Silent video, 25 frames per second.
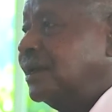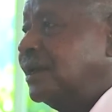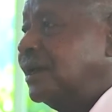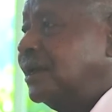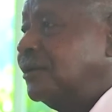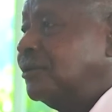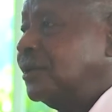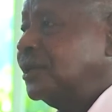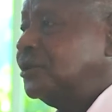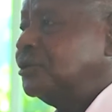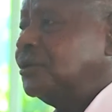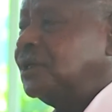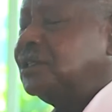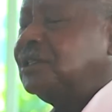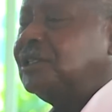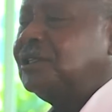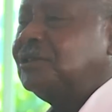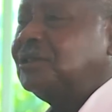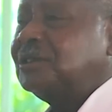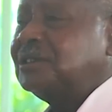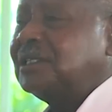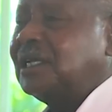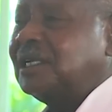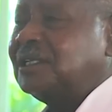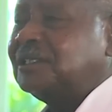And what was the
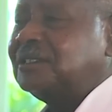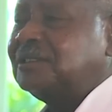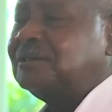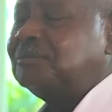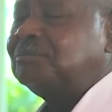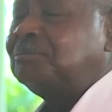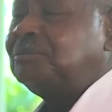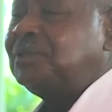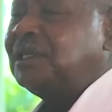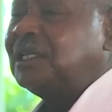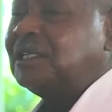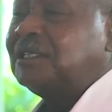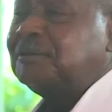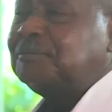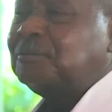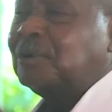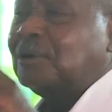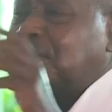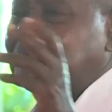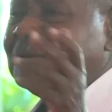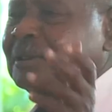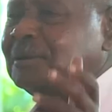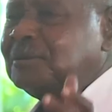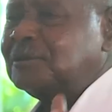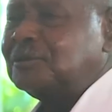result? Big
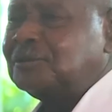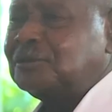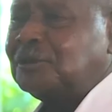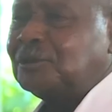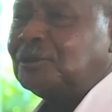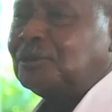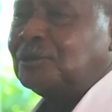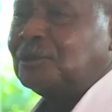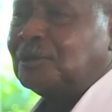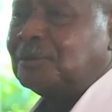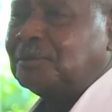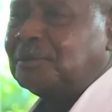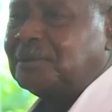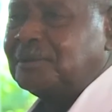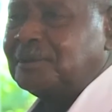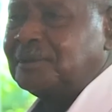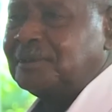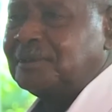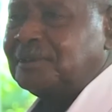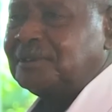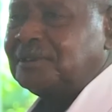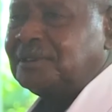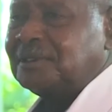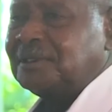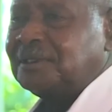problems for Europe,
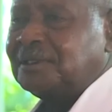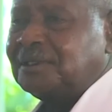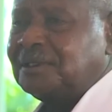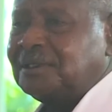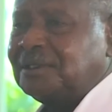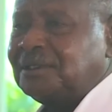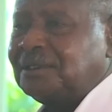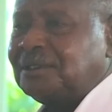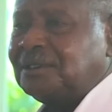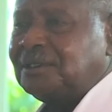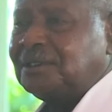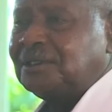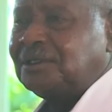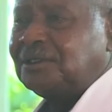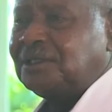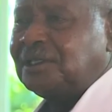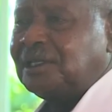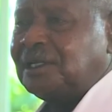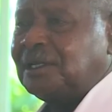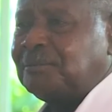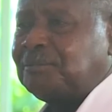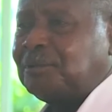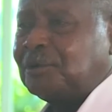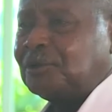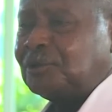the
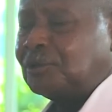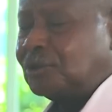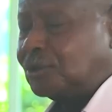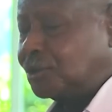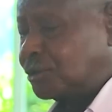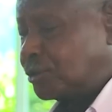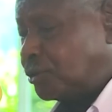Napoleonic